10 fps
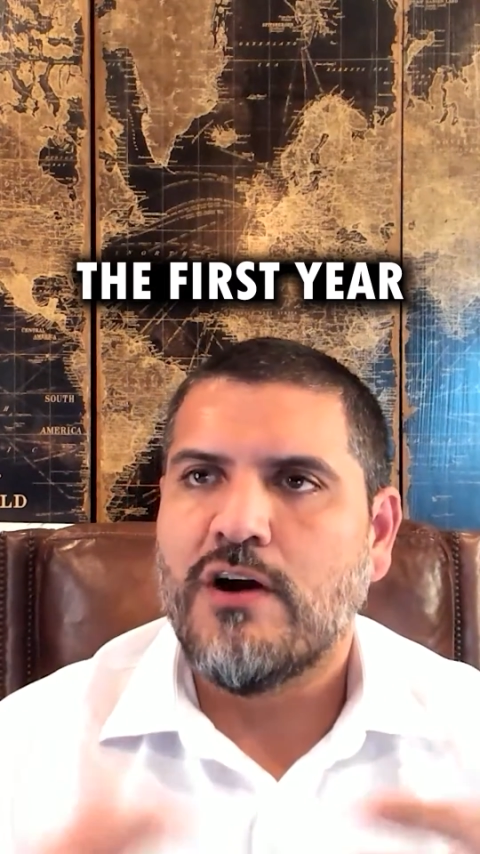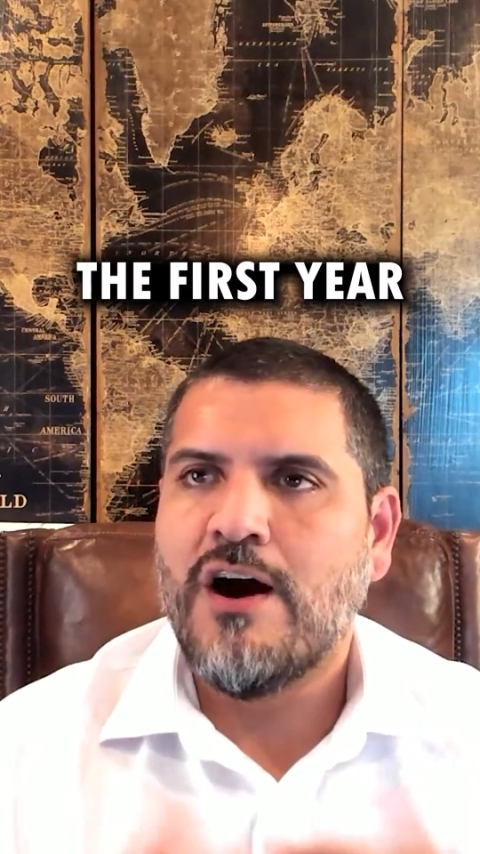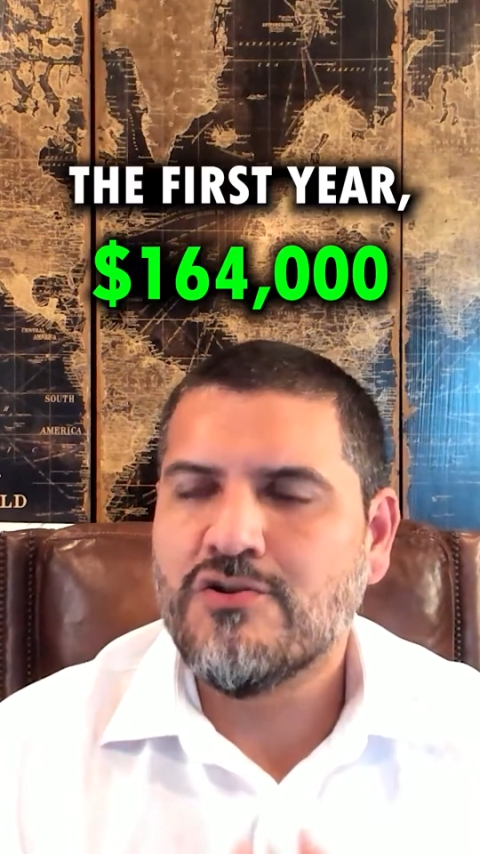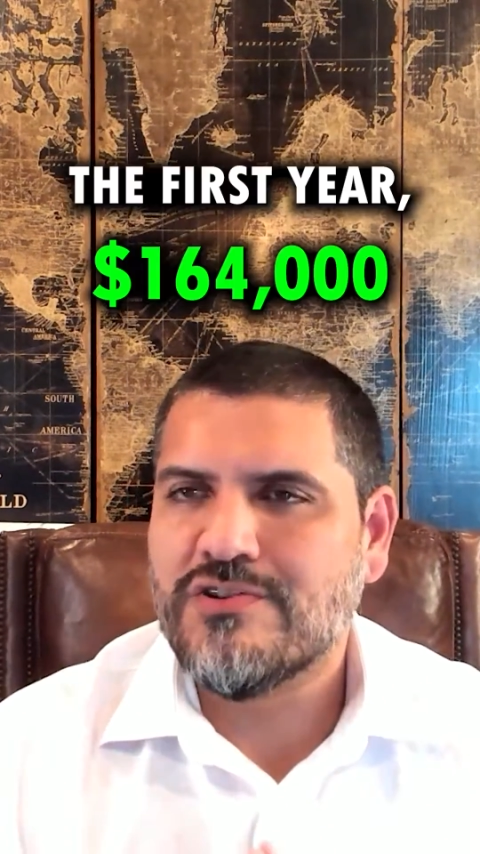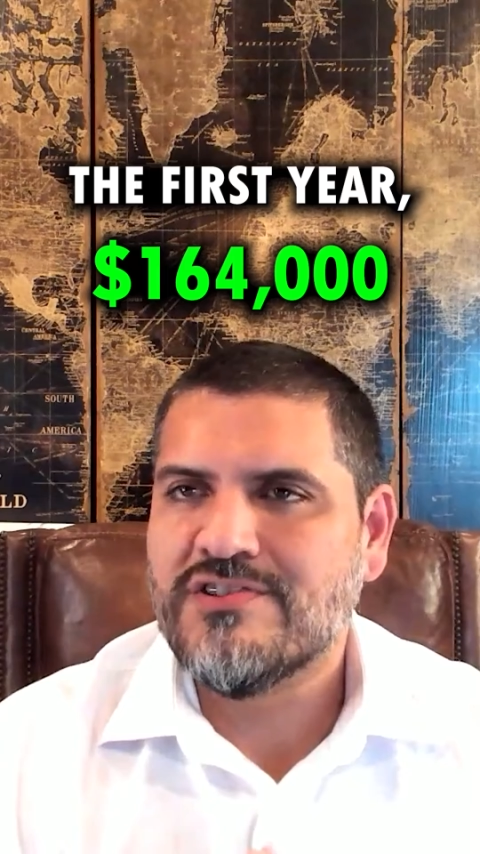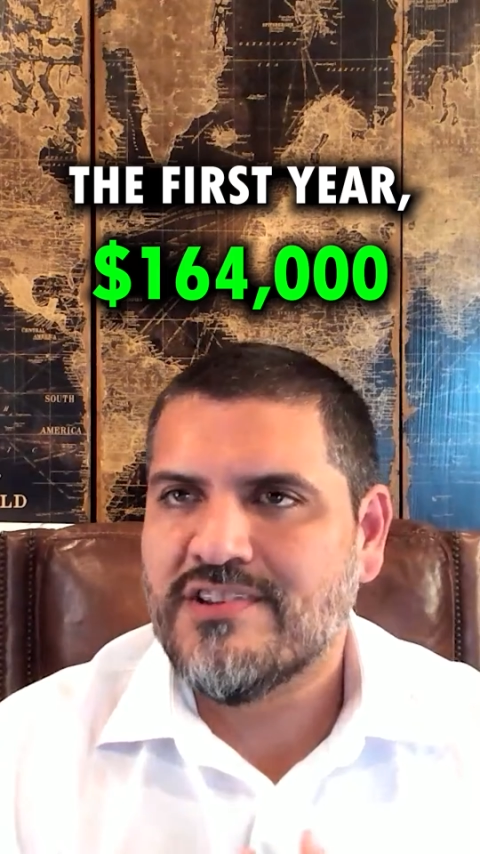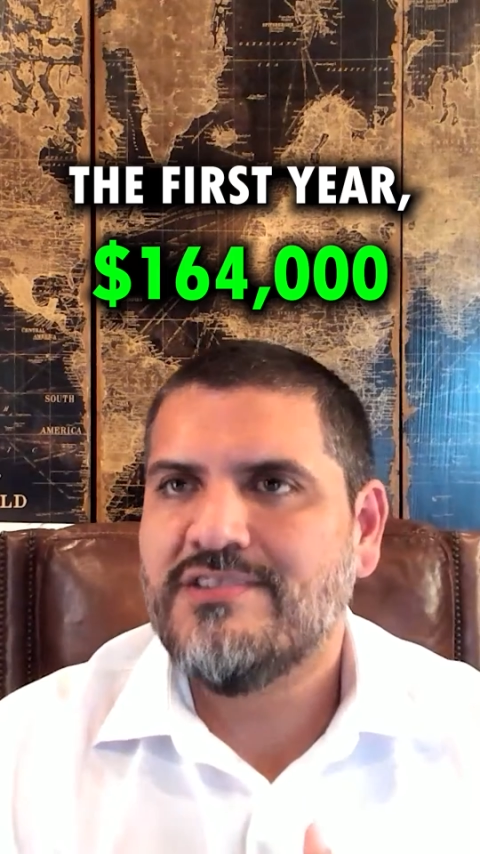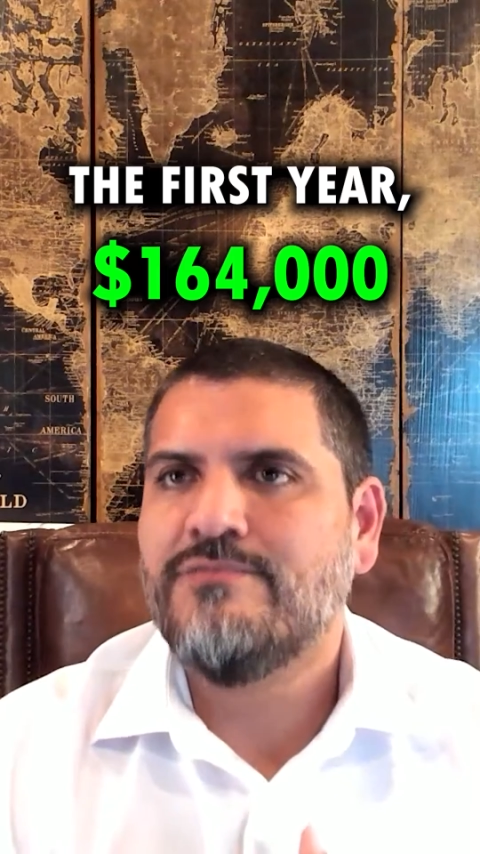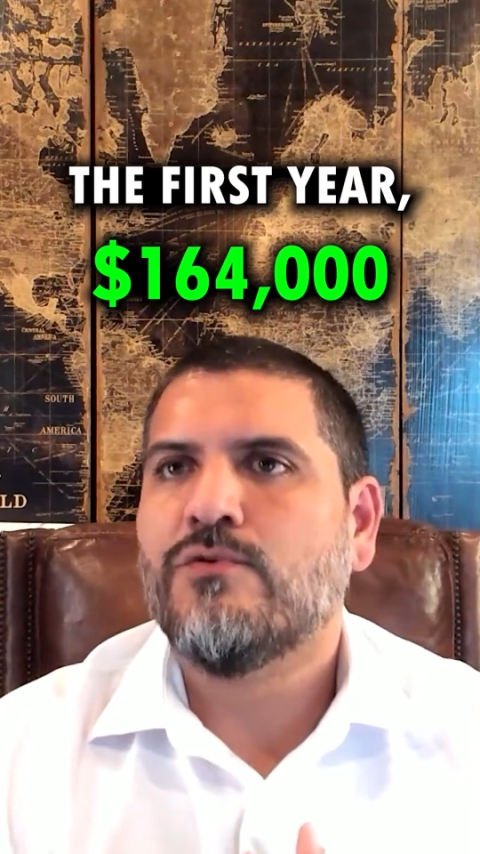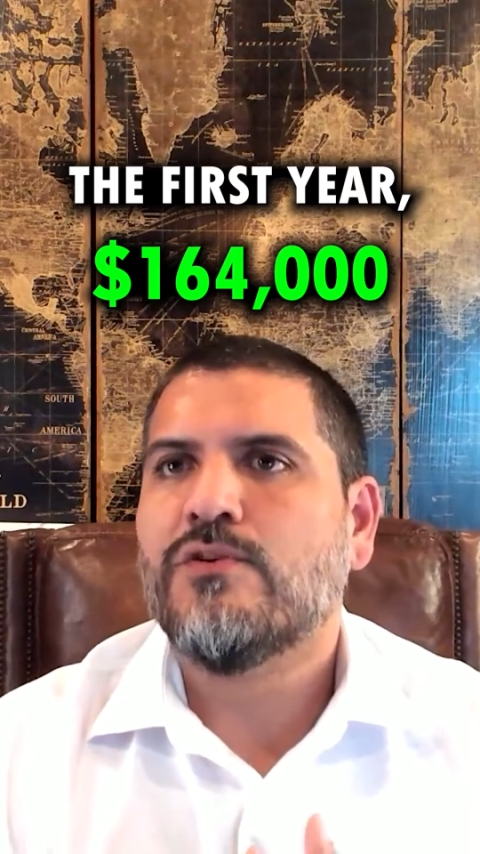
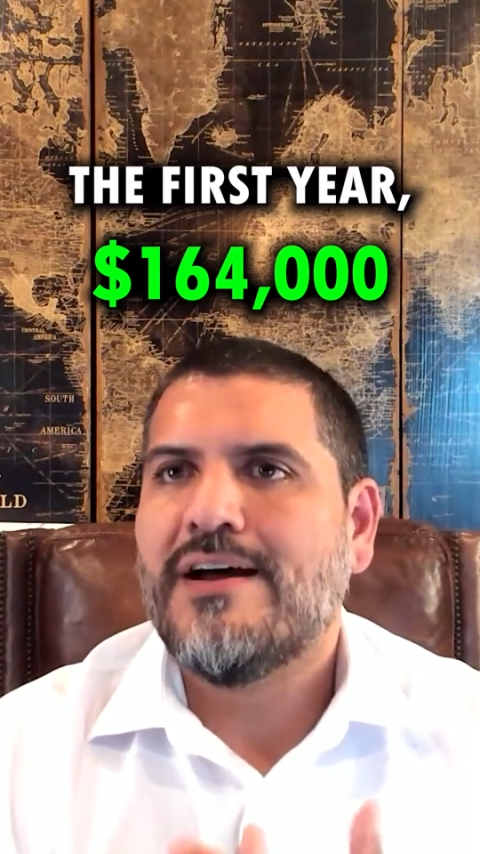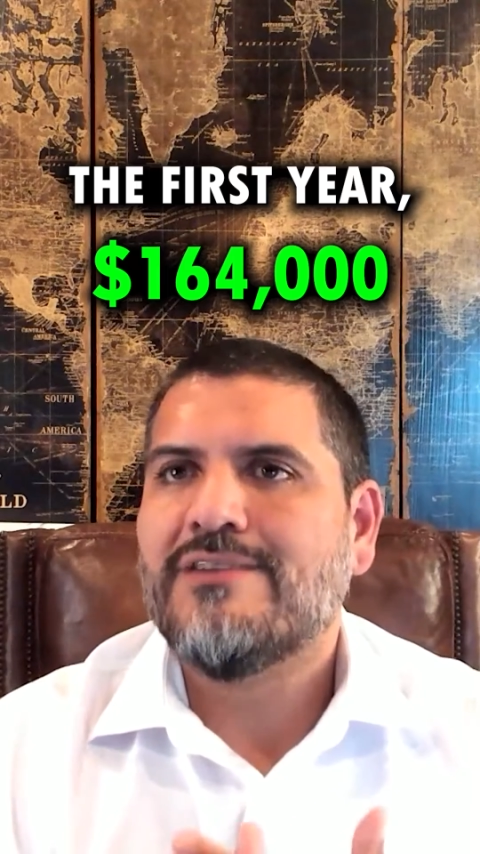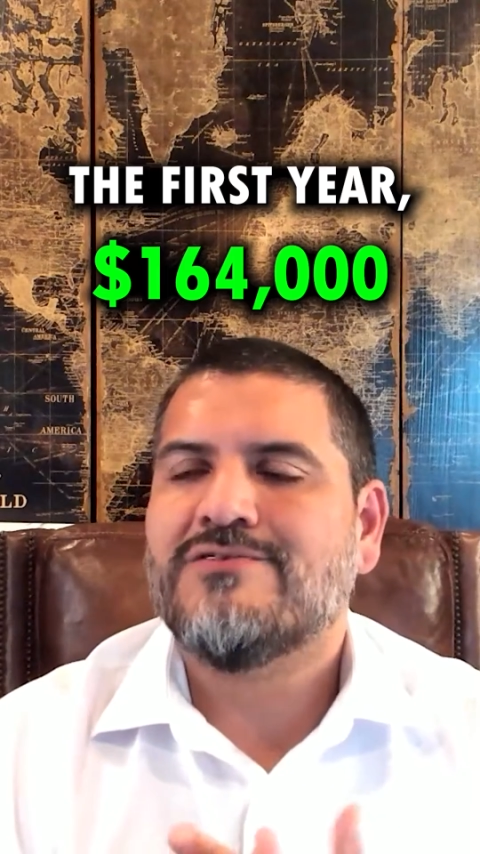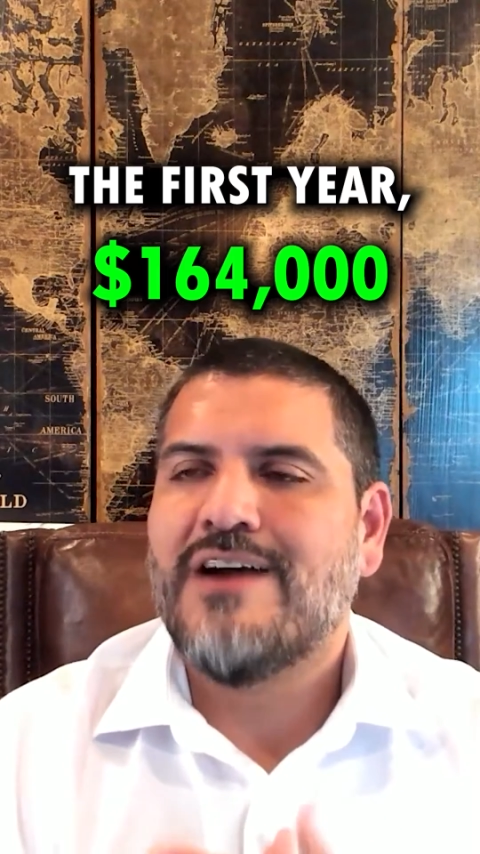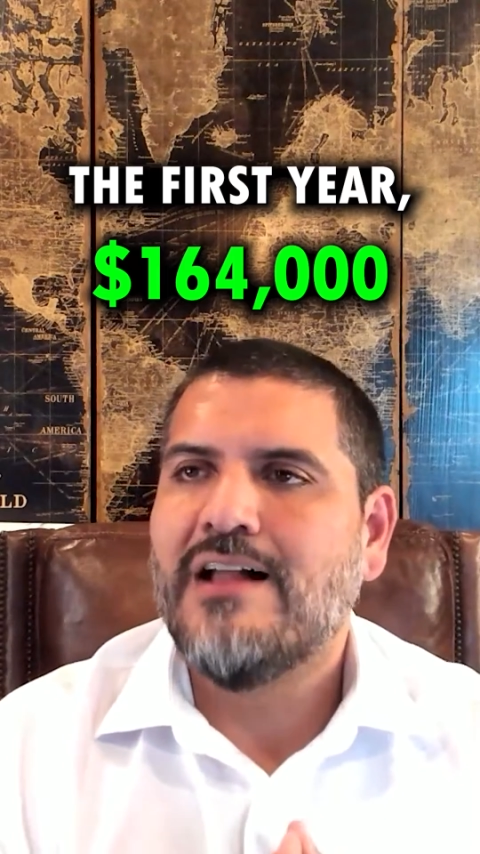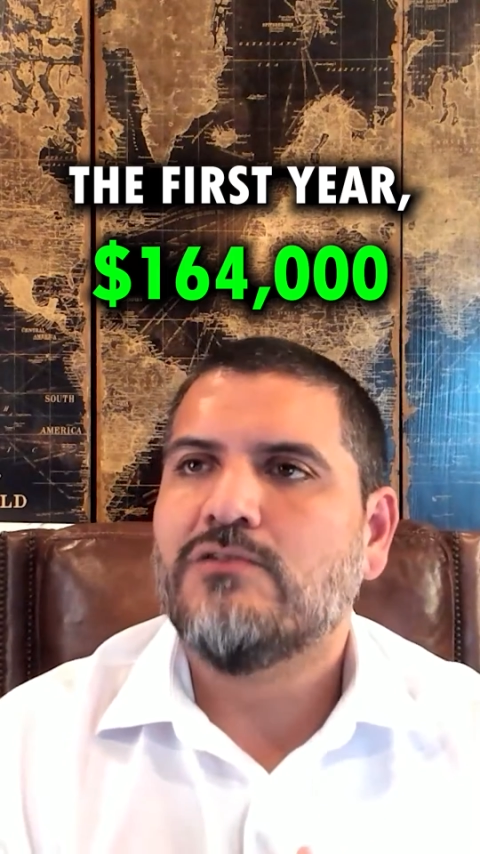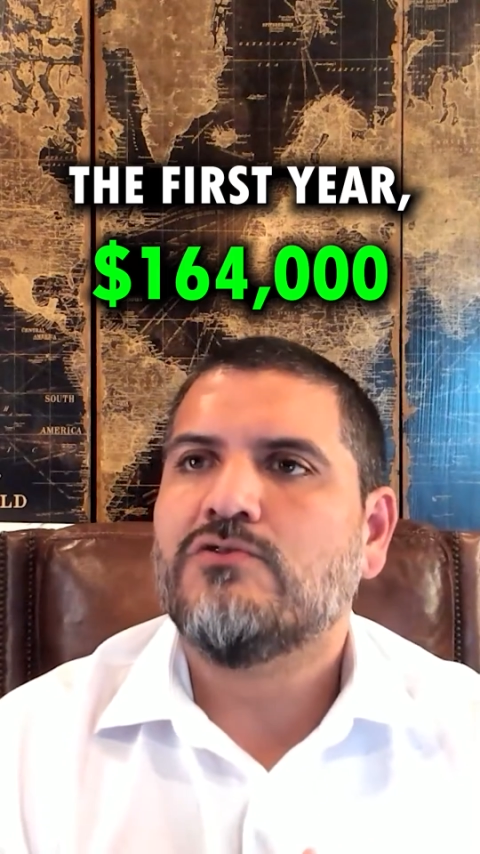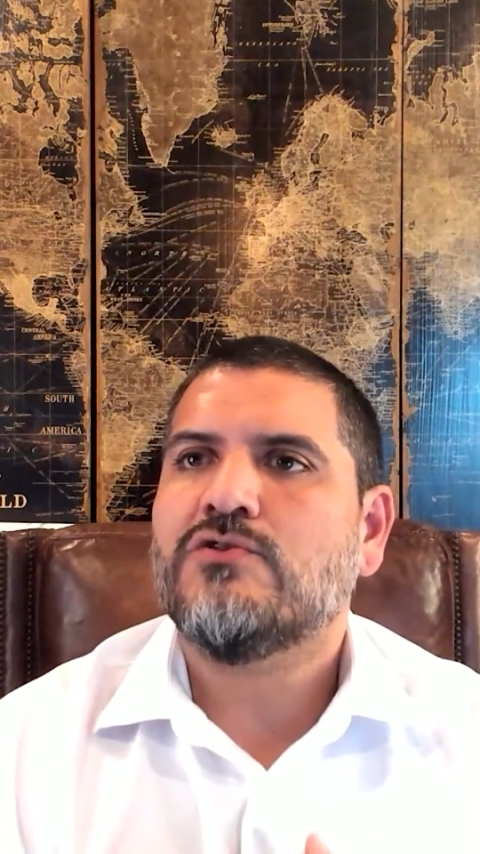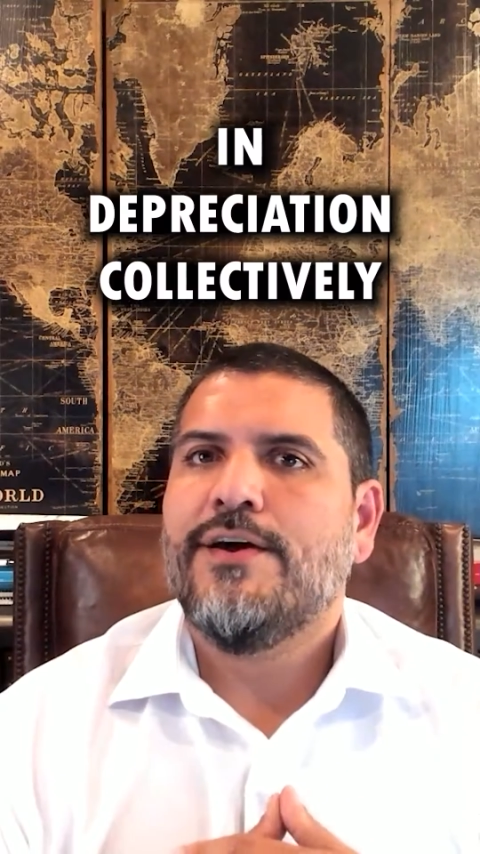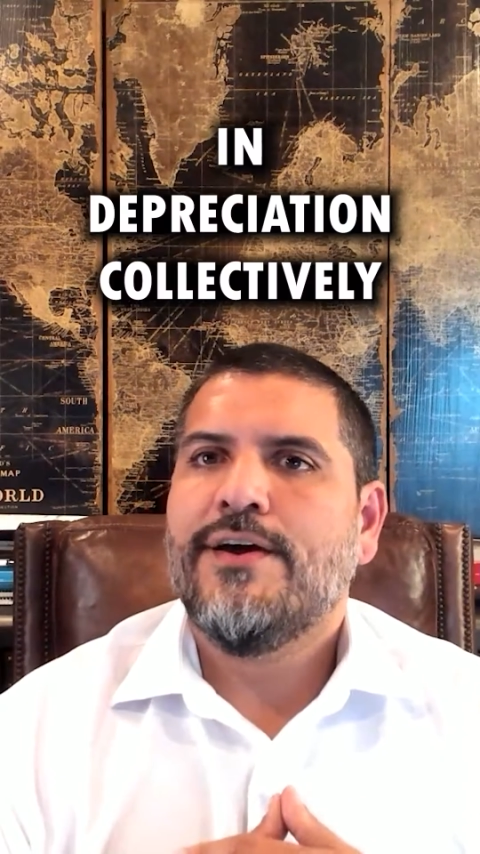
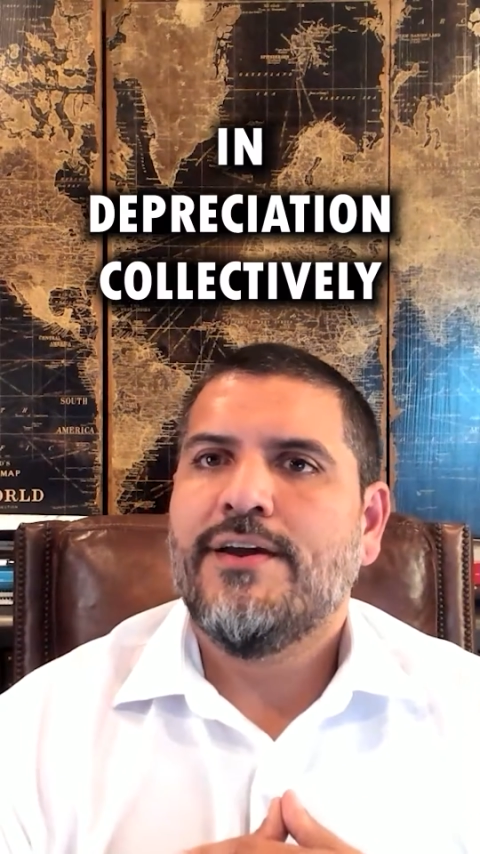$164,000